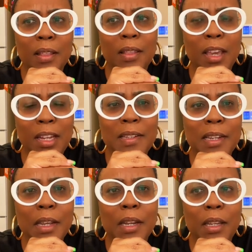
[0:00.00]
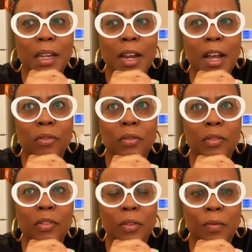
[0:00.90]
They did get out
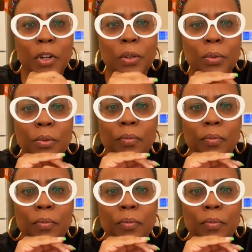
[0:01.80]
to vote.